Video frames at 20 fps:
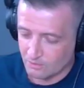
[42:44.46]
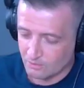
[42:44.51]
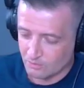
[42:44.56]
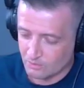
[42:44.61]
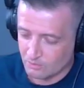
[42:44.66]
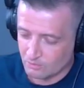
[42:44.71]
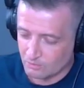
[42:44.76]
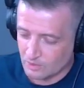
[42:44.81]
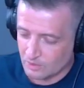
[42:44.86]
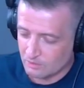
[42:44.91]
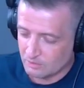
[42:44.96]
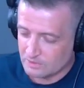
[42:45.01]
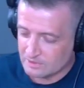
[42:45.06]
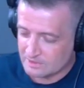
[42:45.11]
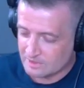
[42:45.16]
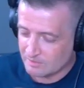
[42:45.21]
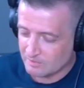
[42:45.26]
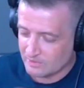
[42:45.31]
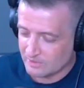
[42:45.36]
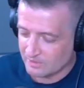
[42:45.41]
What were
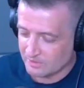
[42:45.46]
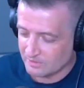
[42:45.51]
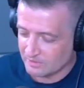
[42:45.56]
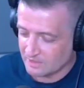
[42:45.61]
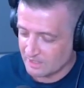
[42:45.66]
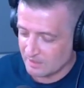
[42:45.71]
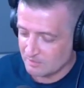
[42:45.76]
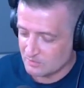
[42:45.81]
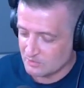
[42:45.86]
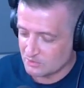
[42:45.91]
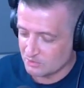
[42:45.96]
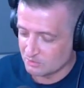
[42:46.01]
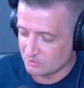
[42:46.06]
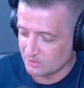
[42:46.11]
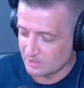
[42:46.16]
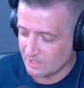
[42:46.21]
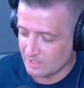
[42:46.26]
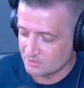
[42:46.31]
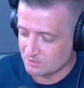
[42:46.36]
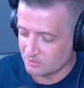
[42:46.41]
some of the other names you
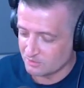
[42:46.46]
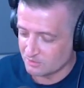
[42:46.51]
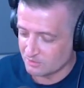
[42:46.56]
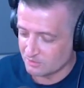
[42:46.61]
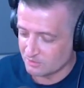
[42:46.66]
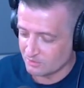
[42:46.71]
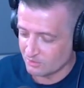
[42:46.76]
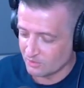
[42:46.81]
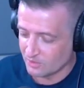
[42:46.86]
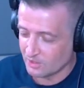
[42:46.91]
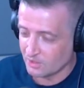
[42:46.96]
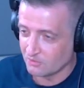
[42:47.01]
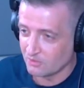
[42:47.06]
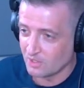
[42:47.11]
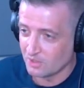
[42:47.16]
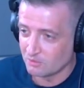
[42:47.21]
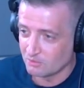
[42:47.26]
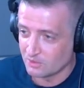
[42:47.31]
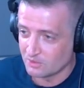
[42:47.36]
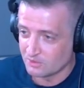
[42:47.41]
guys were toying
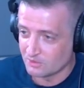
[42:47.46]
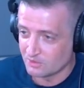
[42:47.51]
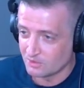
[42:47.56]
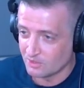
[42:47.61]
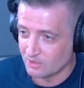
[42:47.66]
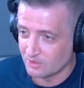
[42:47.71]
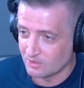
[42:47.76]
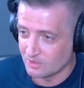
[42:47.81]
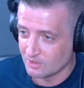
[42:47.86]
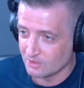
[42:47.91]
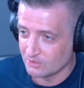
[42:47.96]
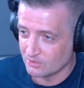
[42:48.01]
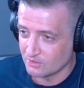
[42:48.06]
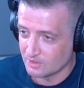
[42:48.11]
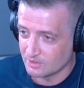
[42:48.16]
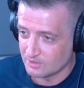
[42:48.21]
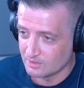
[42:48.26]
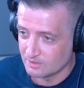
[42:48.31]
around with to call the country?